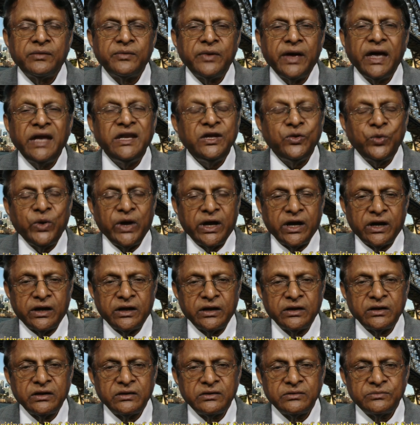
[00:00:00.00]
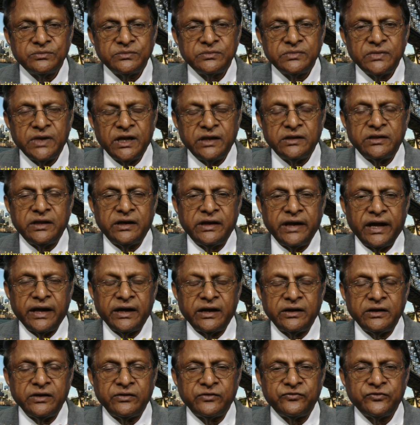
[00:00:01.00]
anywhere in the
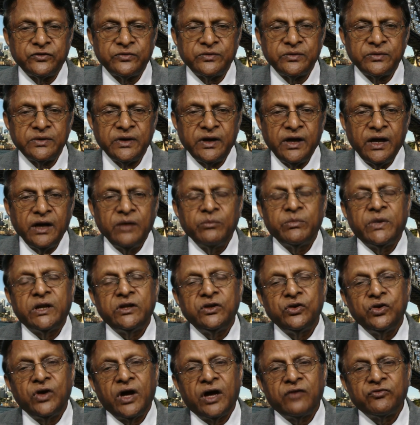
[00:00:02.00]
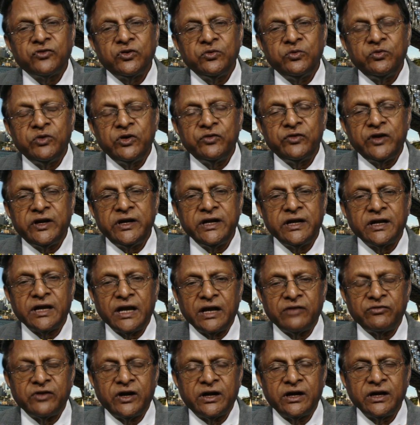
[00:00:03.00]
narrative, but you have to be very
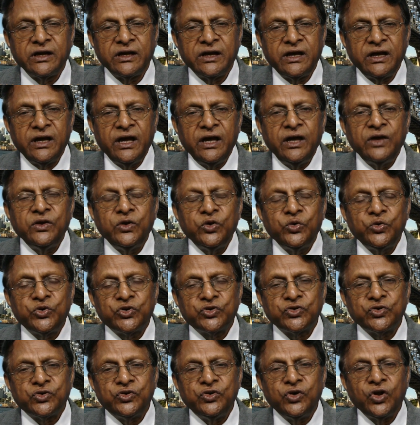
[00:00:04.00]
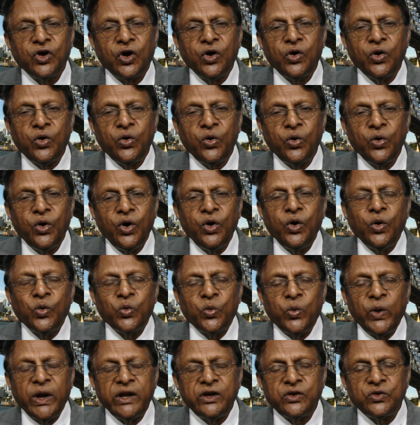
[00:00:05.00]
clever. You should know
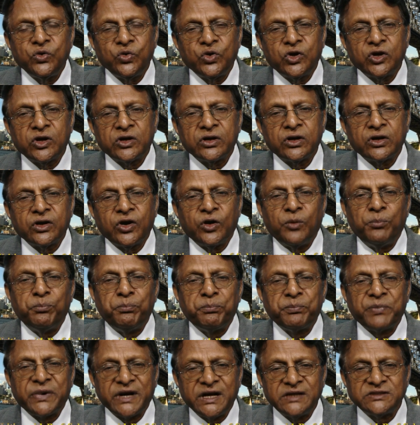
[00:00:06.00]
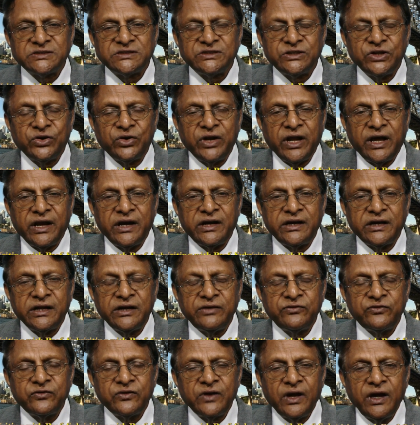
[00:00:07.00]
when to compress your
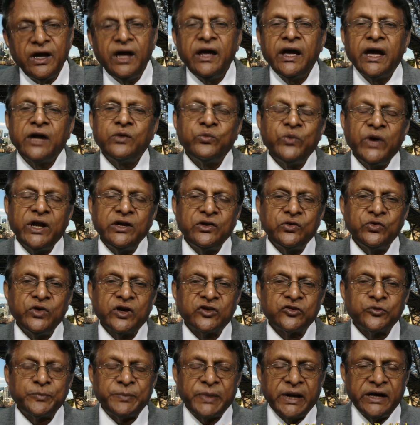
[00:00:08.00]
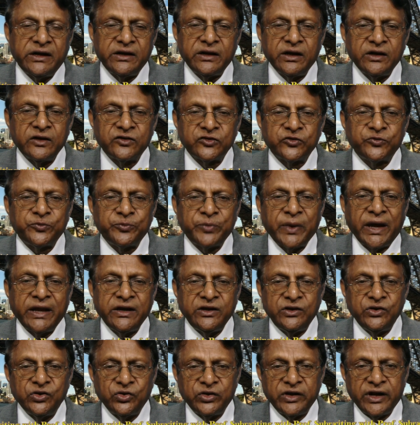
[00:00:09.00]
narrative and when to
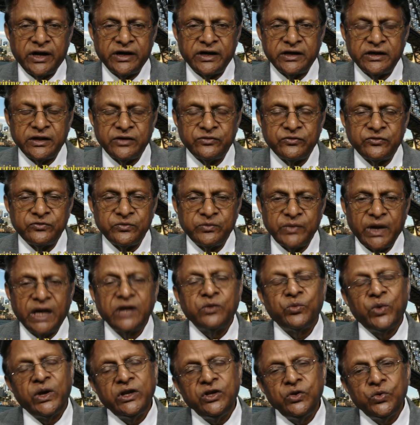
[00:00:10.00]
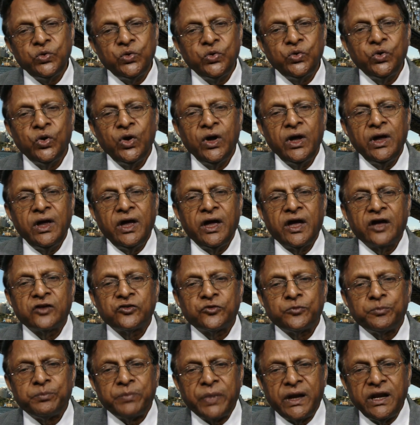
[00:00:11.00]
expand your narrative. And when you
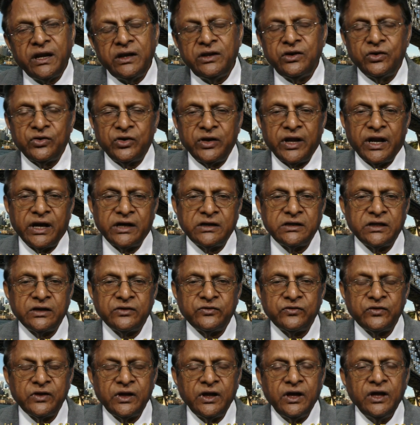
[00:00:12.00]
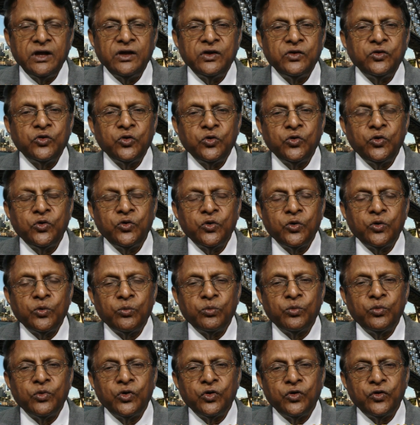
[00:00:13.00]
expand your narrative, you
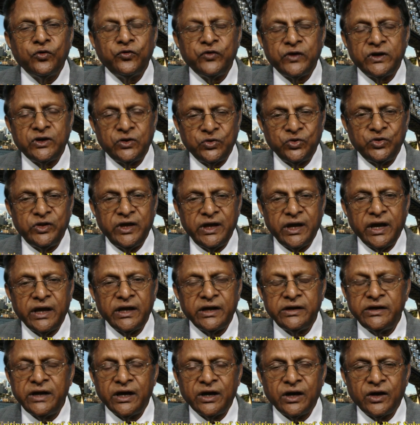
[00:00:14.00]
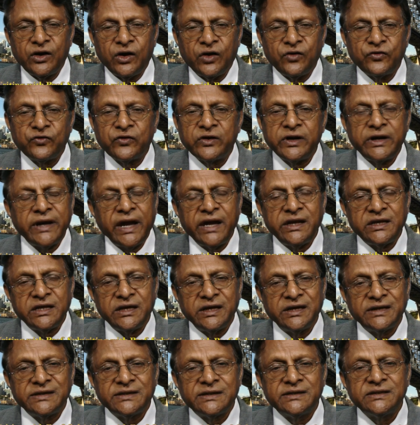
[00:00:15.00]
move into the area of
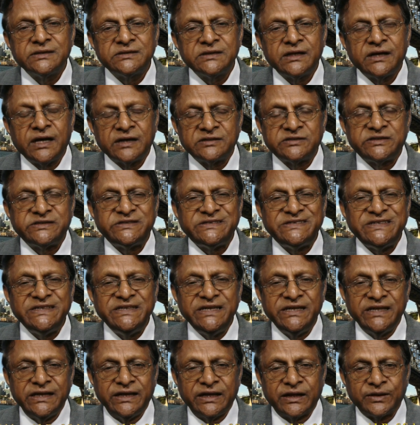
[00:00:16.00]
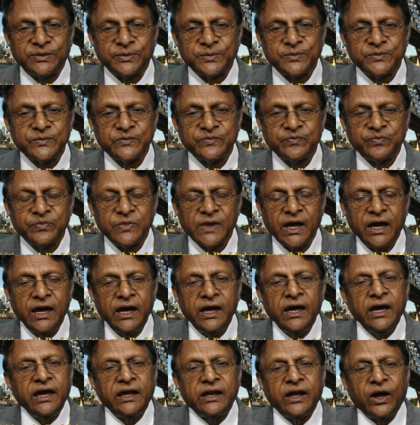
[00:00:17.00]
creating a scene.
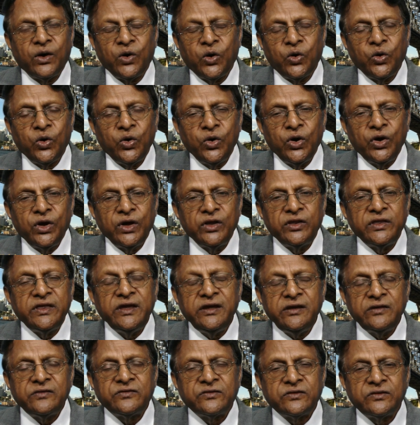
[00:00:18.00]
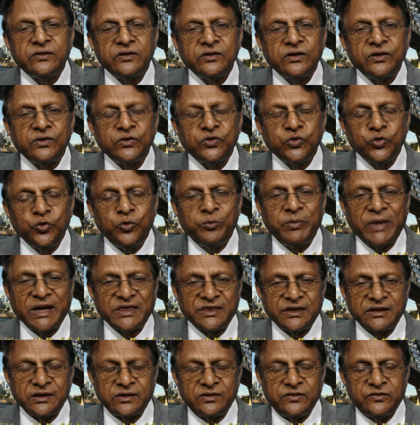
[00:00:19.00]
Now, these two
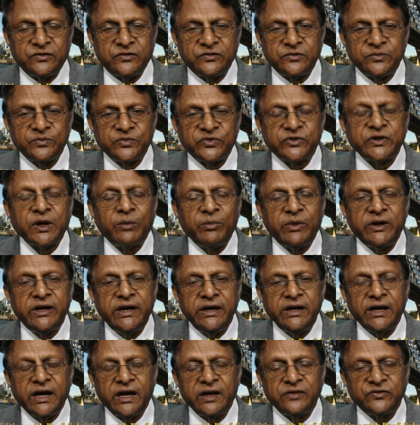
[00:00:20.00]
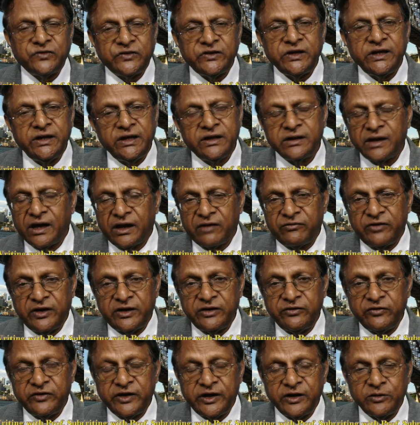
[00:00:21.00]
methods, summary and scene, are
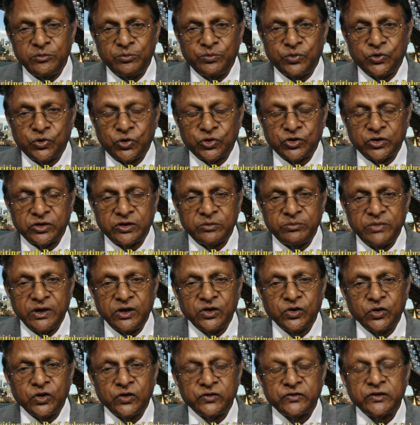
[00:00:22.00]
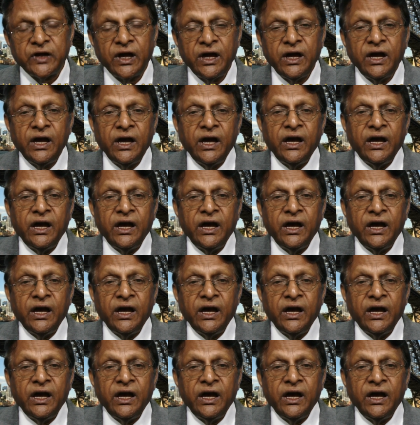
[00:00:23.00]
very, very important because